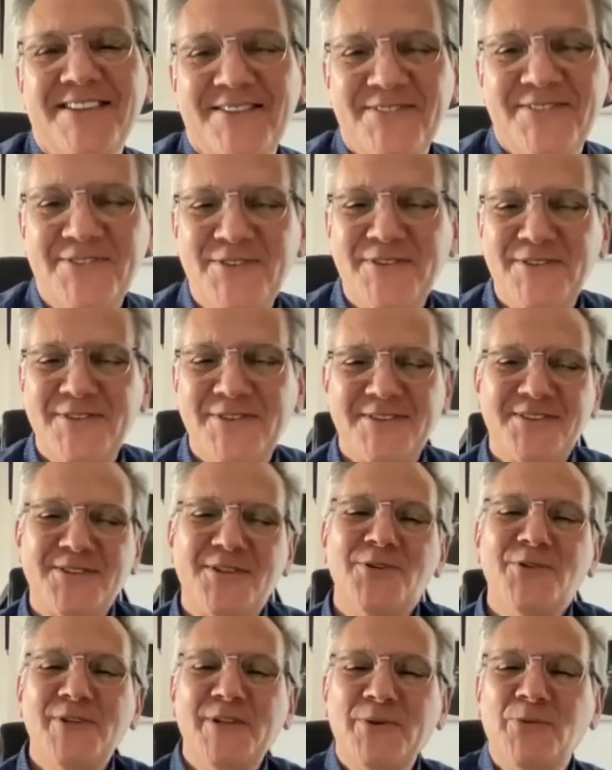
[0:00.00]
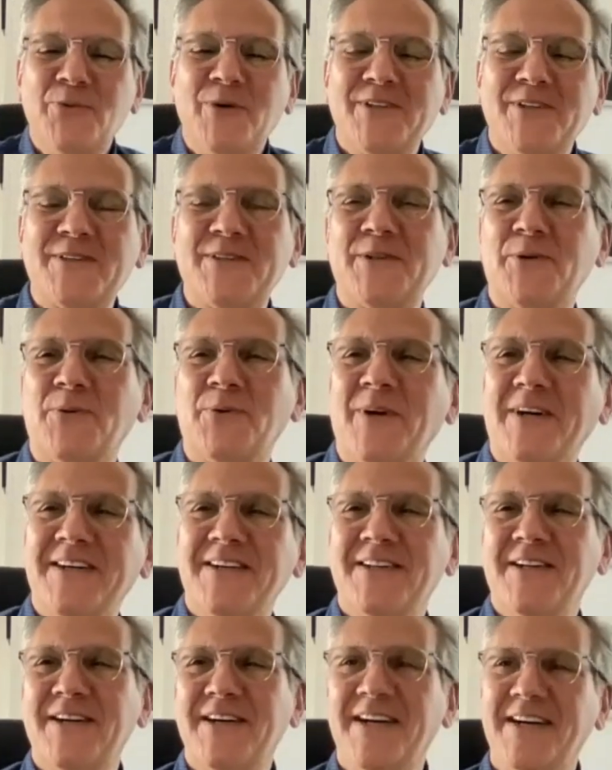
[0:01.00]
I'll tune in once in a
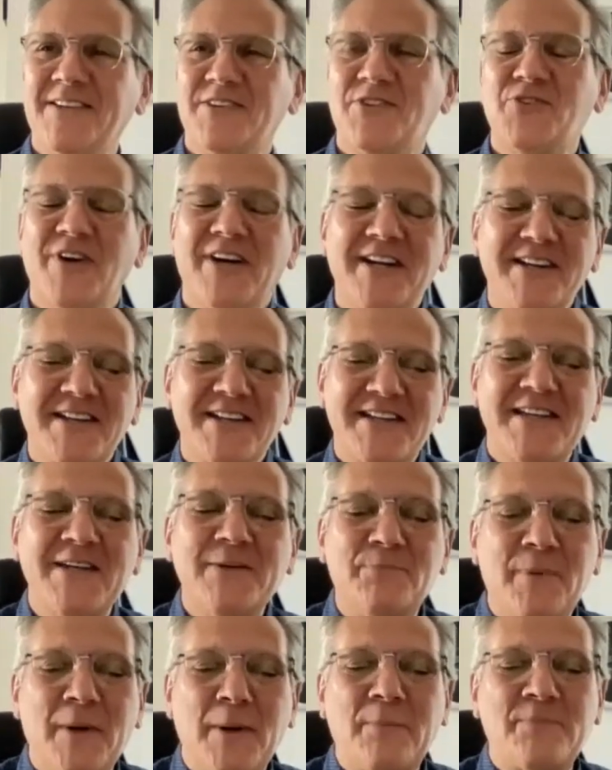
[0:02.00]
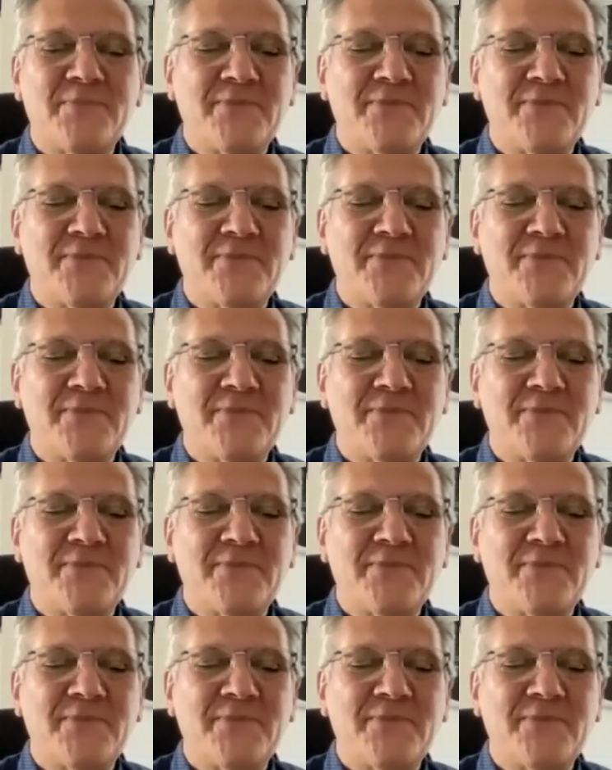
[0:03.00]
while. I try to keep up.